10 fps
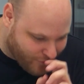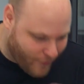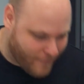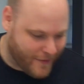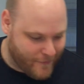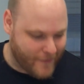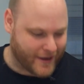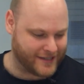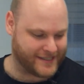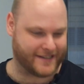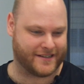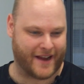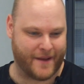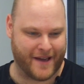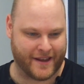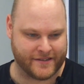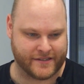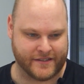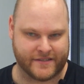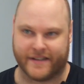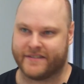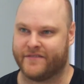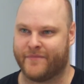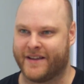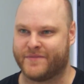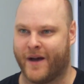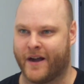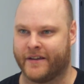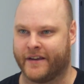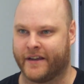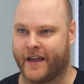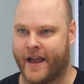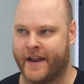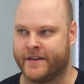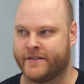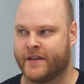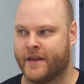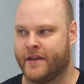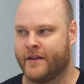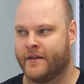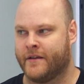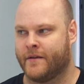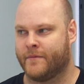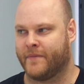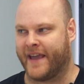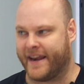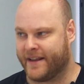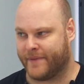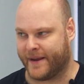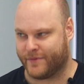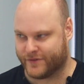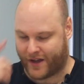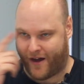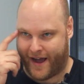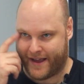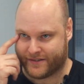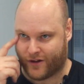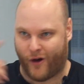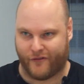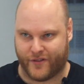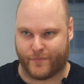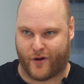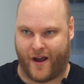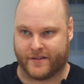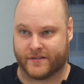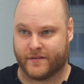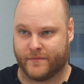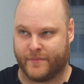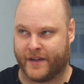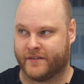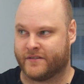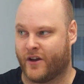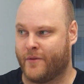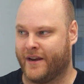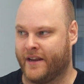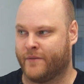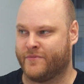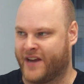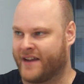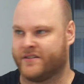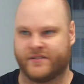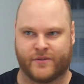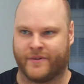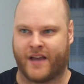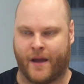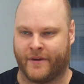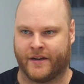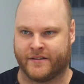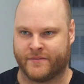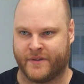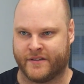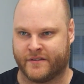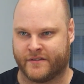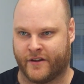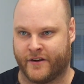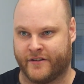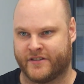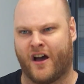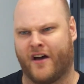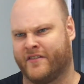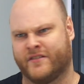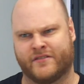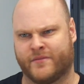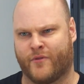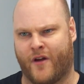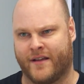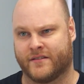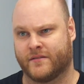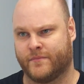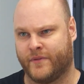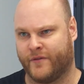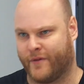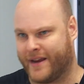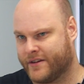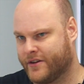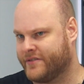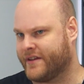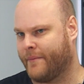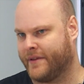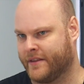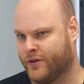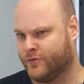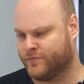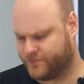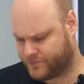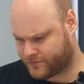what, we're, what we're going to chat today about is incentive-based marketing, and getting people's eyes off the price because so many objections that we come in as business owners are that it's the price. If we can do something that'll